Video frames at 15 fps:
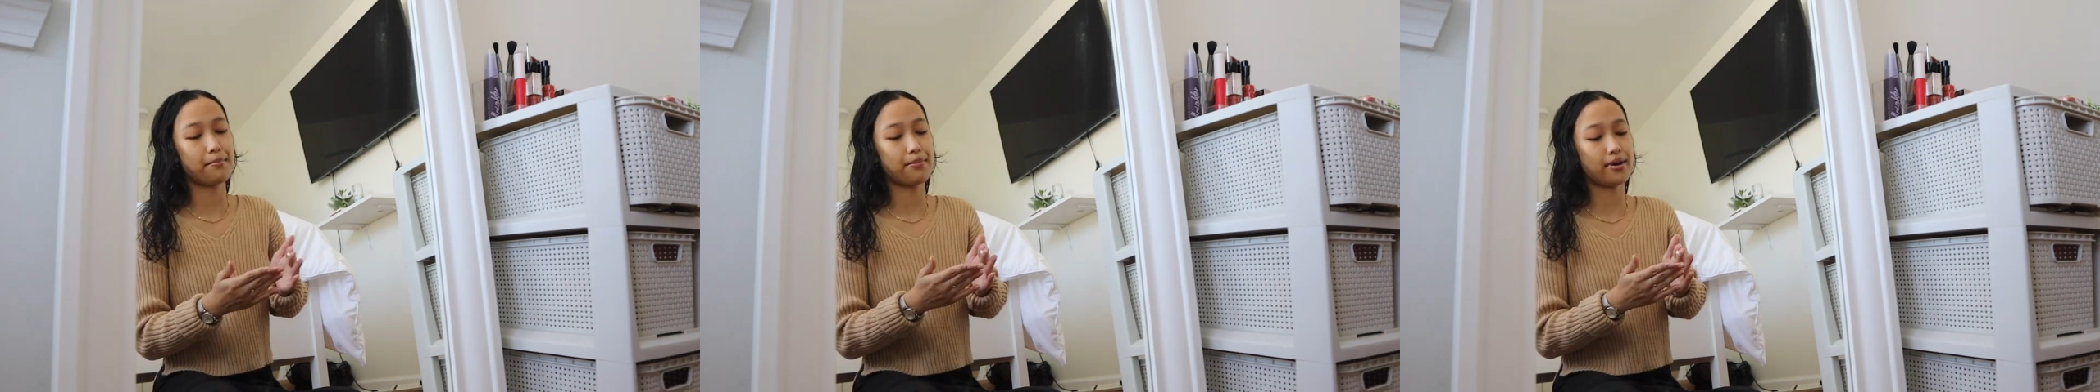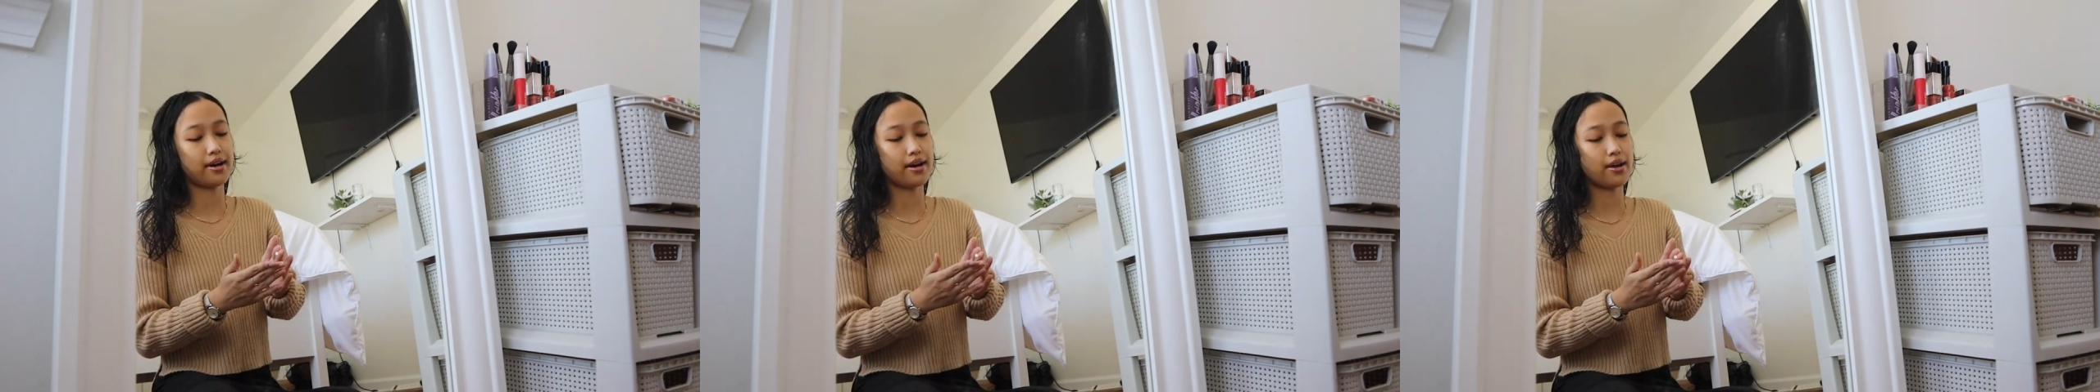
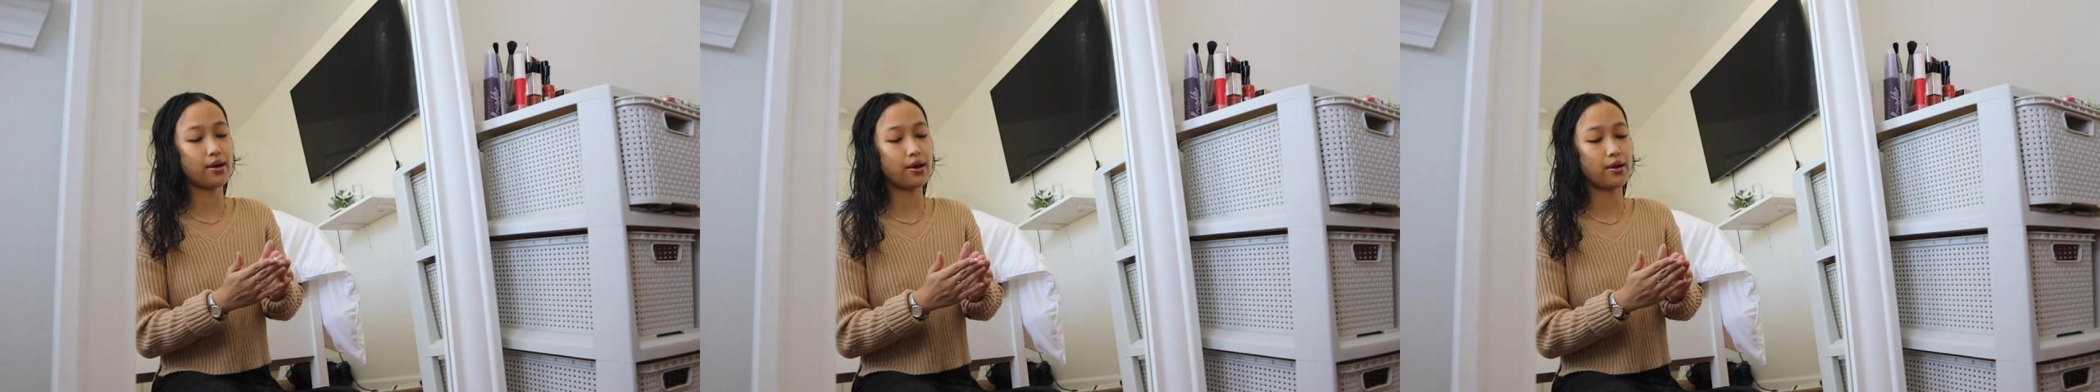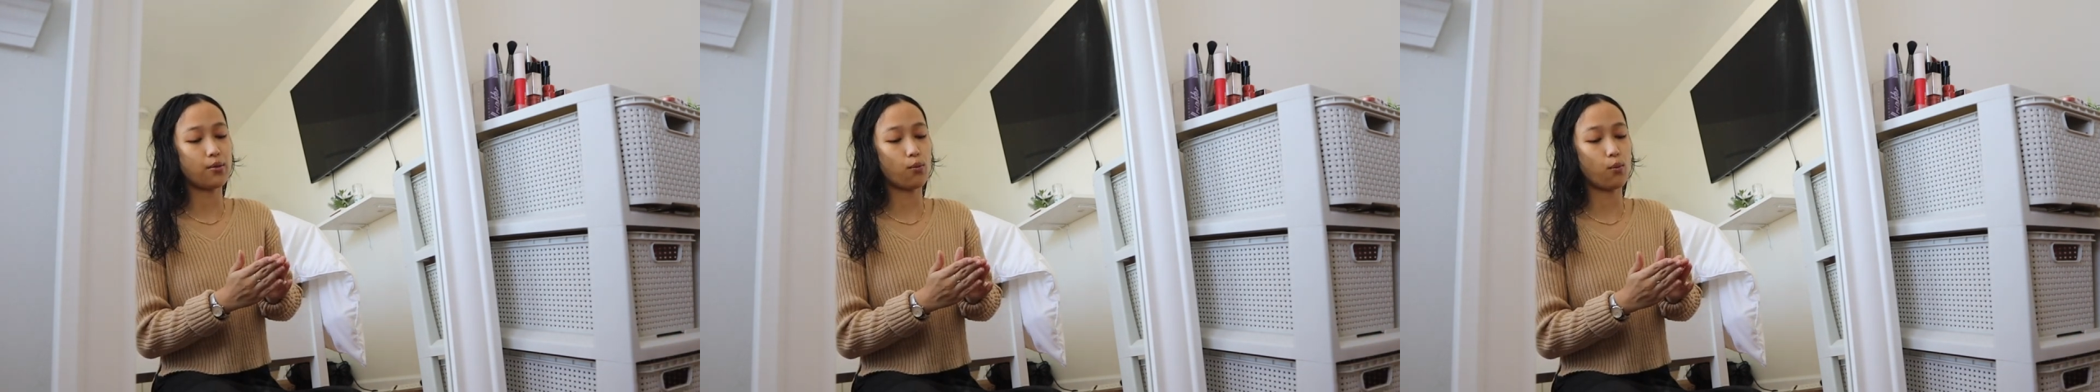
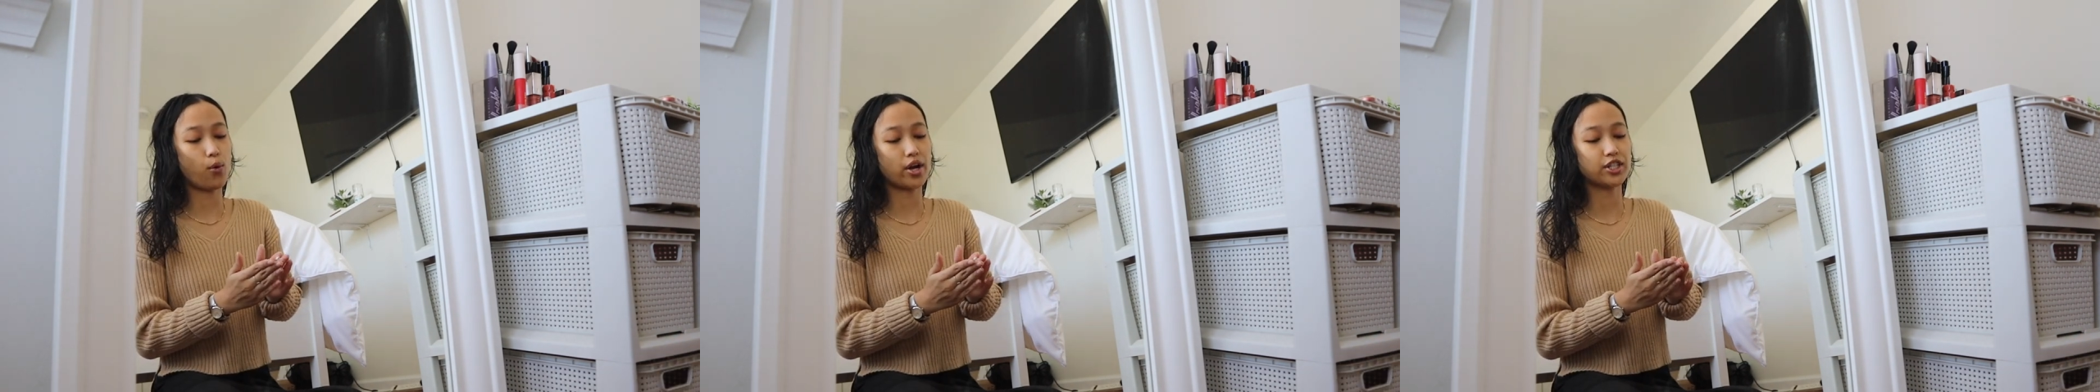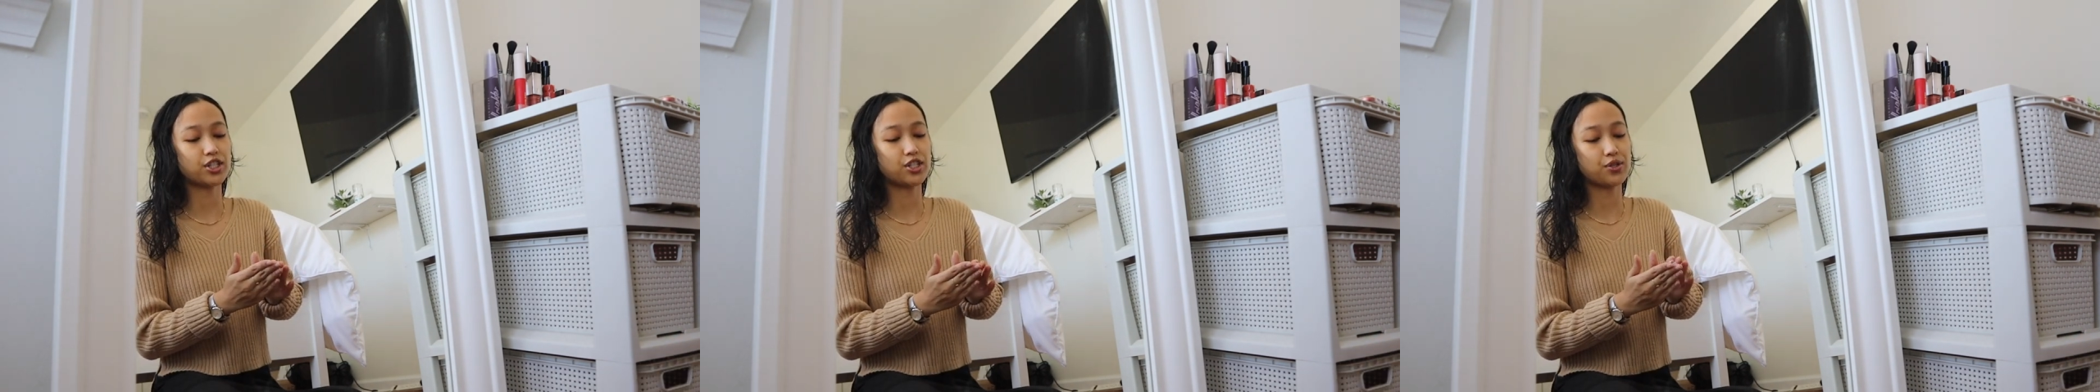but
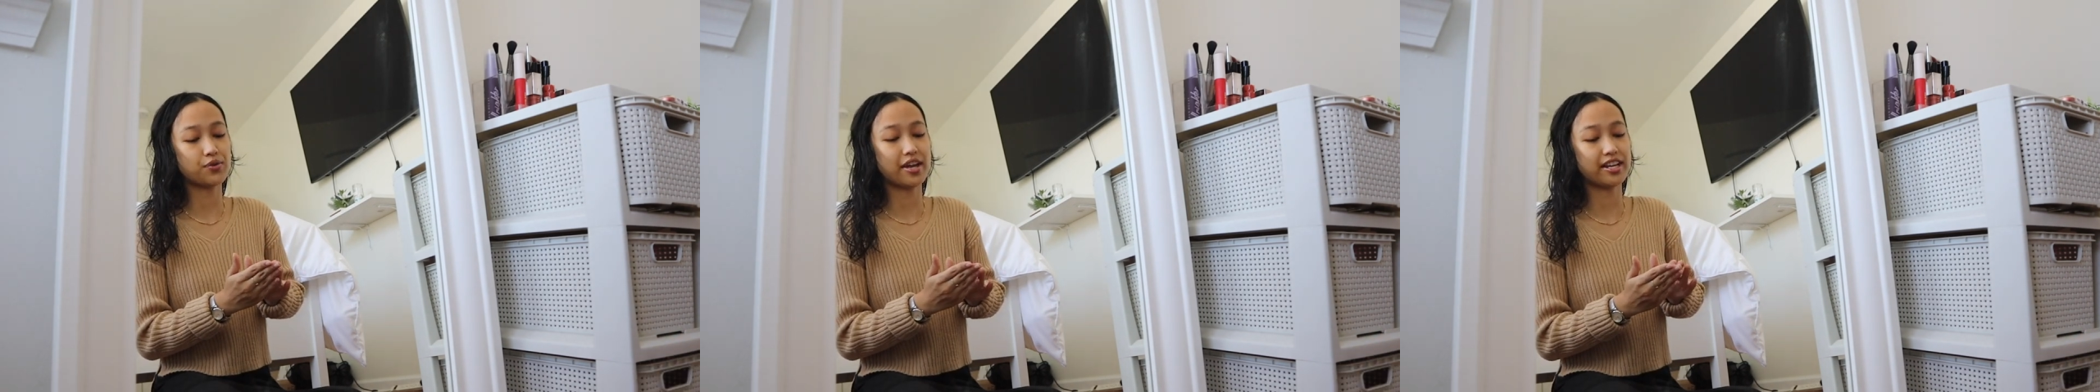once you